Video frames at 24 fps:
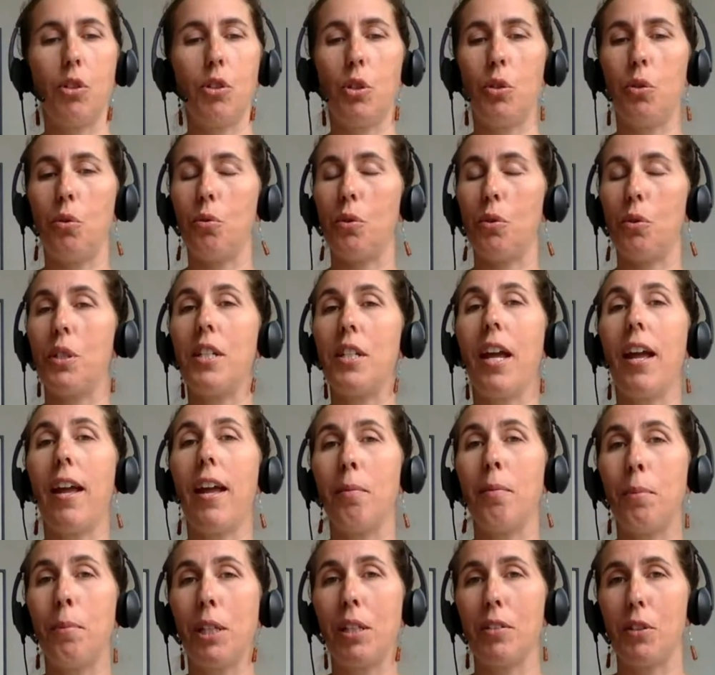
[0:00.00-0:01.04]
use
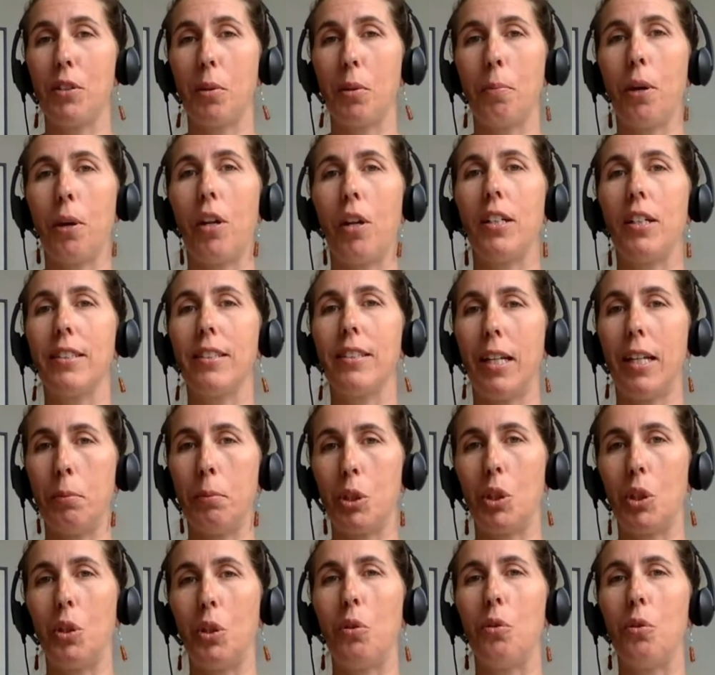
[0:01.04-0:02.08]
10 because their body is able
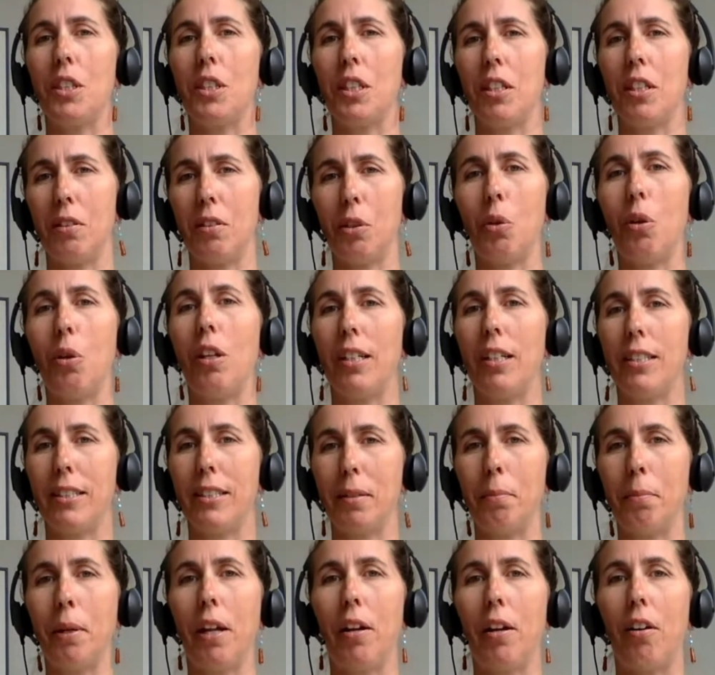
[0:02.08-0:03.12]
to utilize
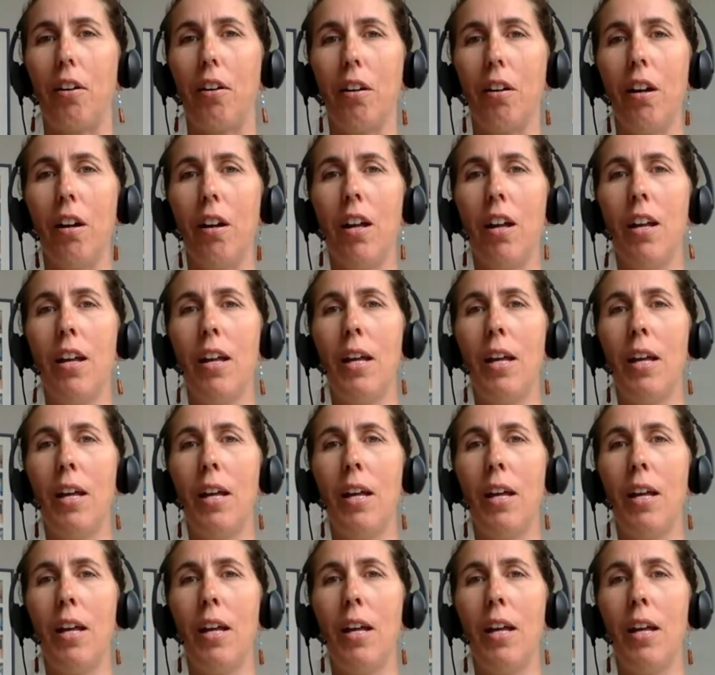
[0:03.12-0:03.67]
it better.